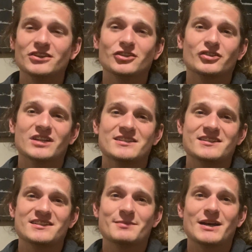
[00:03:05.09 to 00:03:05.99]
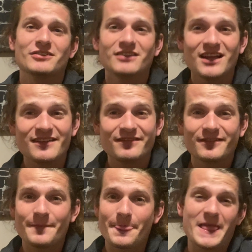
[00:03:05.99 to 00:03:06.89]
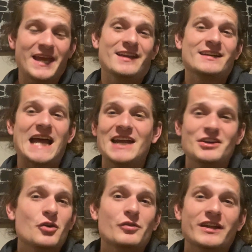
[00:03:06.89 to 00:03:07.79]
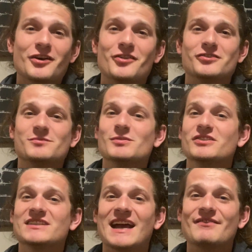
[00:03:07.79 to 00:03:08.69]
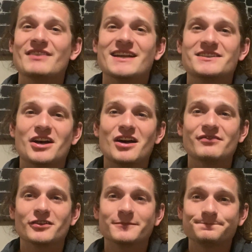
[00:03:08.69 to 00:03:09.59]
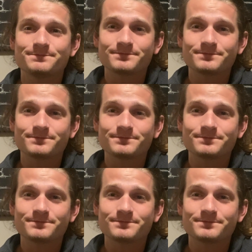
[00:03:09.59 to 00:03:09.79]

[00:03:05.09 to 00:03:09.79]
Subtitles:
learn lessons about life, and I know that all those books have that to offer.